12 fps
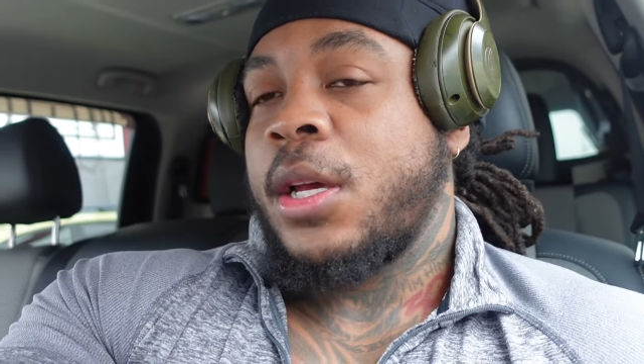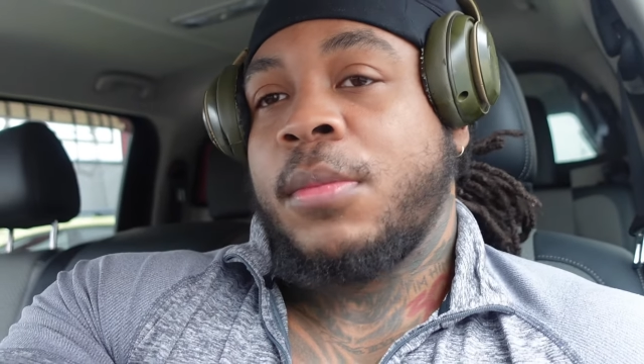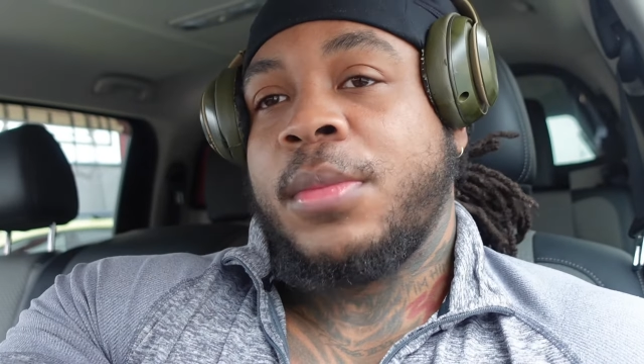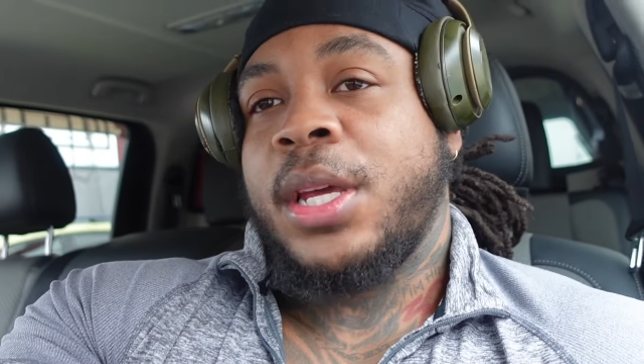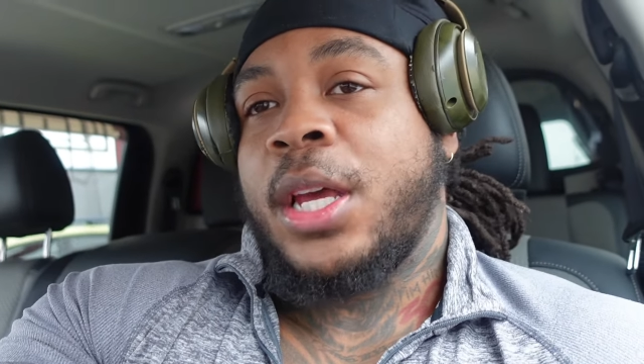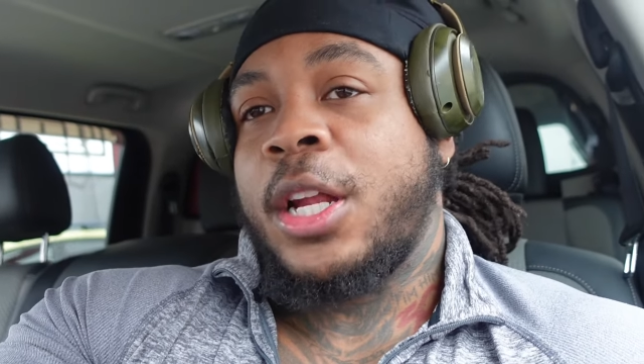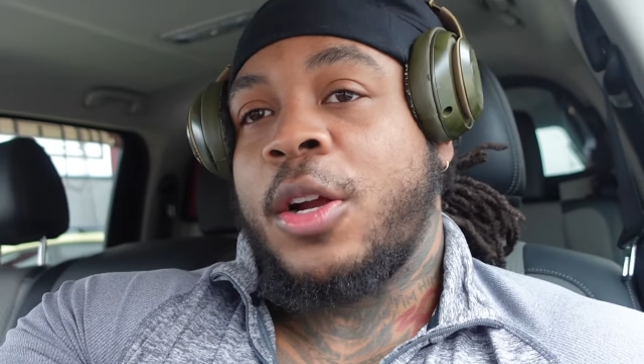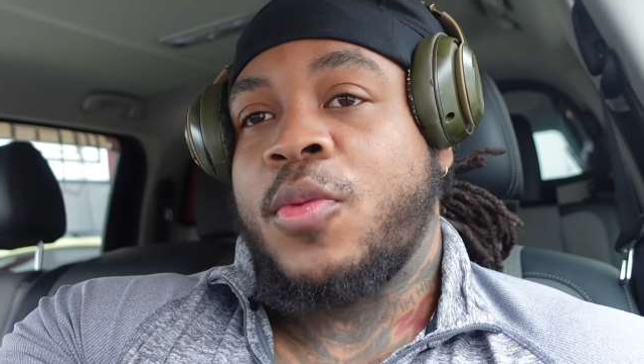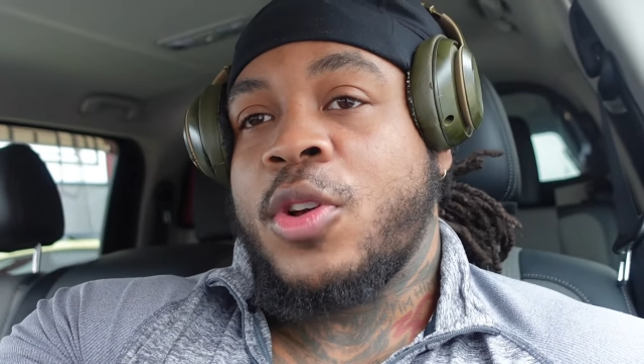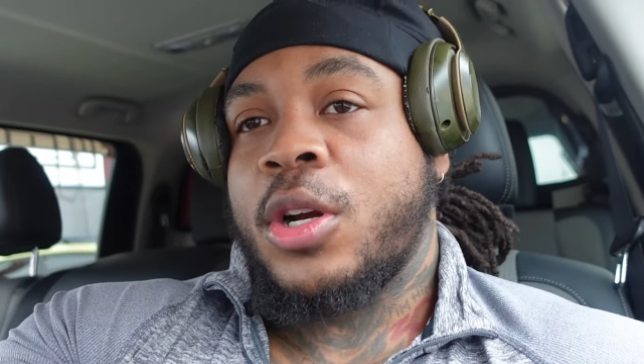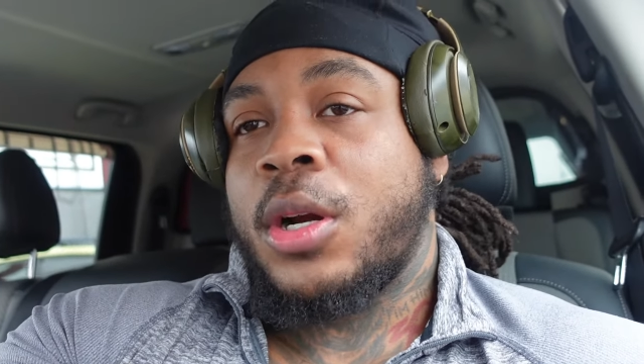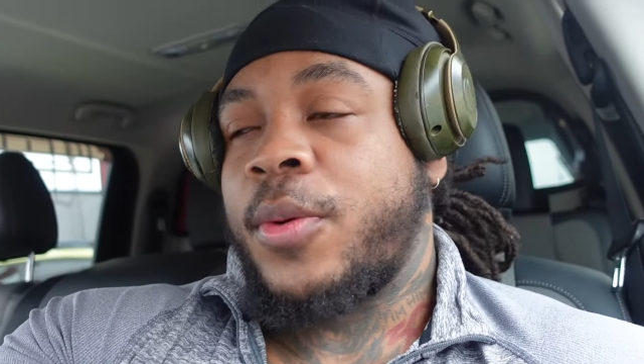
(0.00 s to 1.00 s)
But yeah, though,
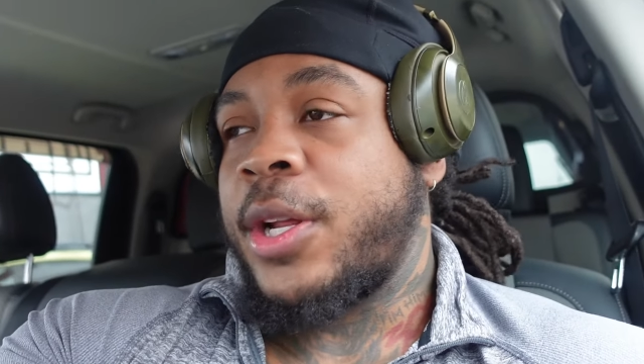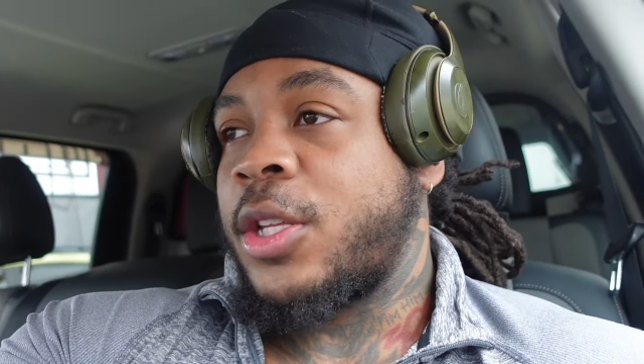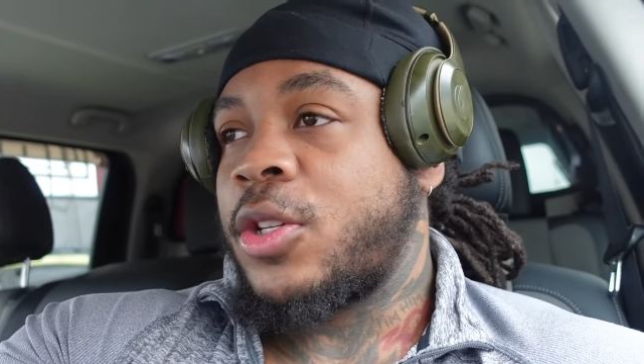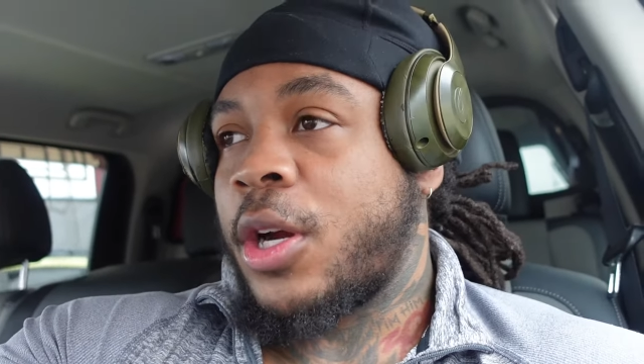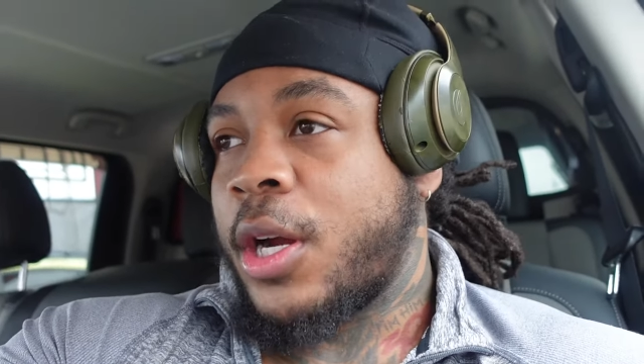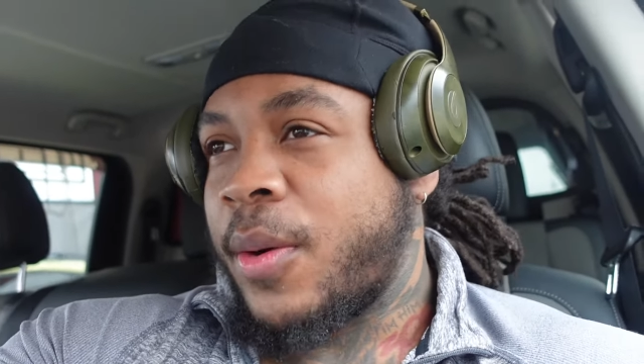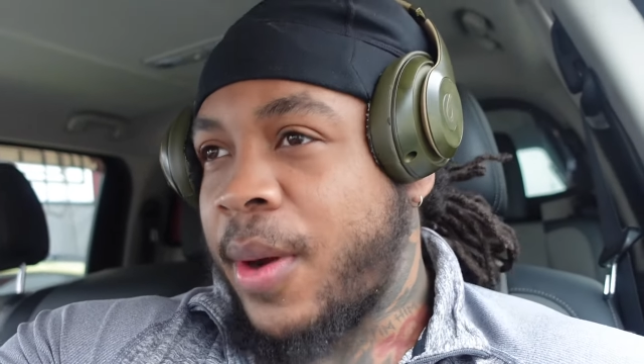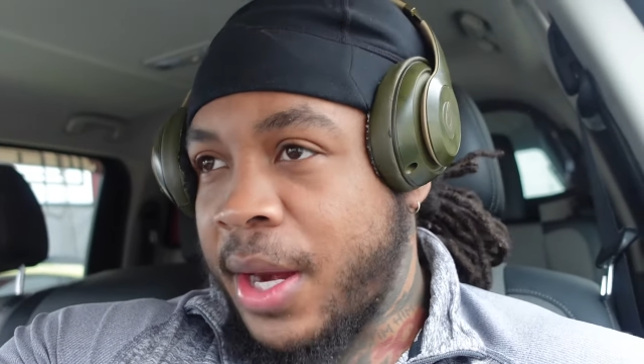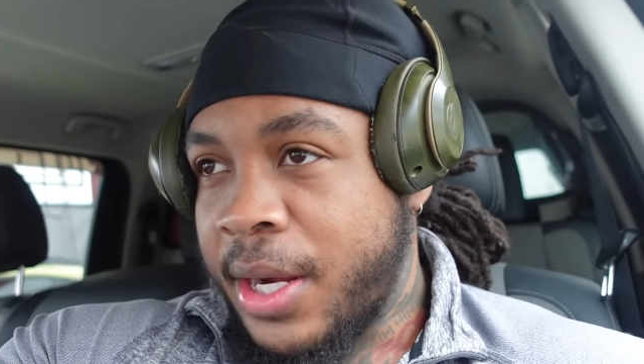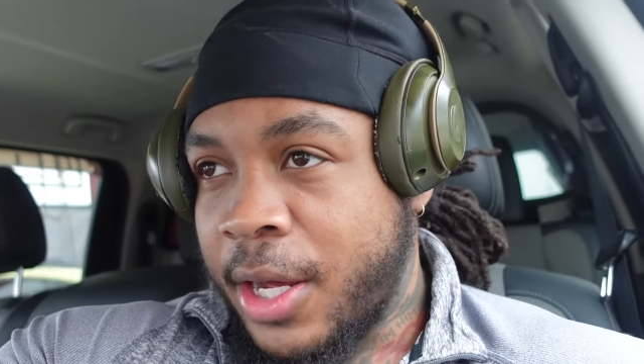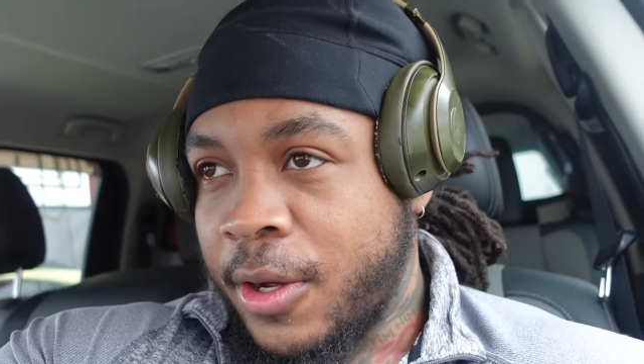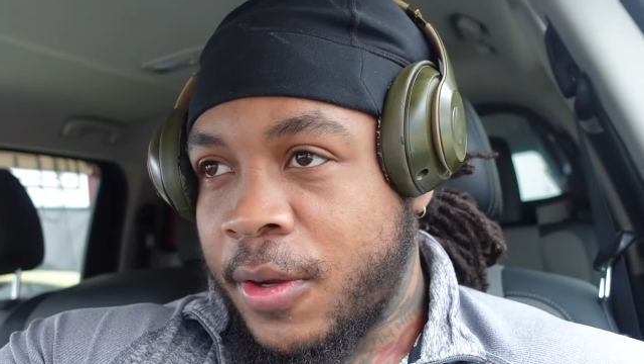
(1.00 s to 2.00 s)
we on our way to Target
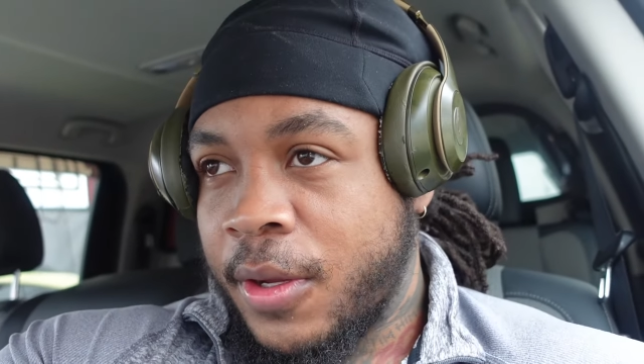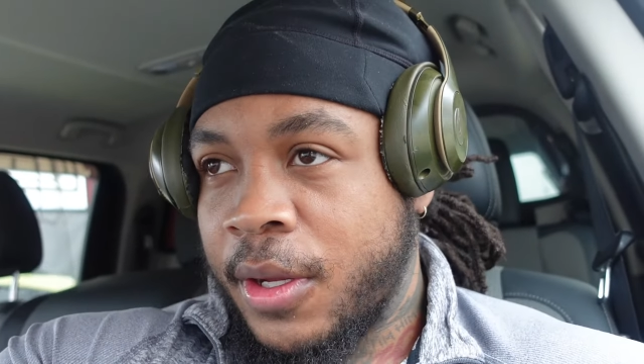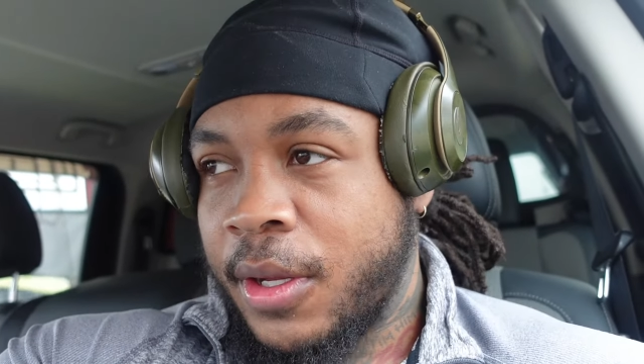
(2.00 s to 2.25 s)
right now.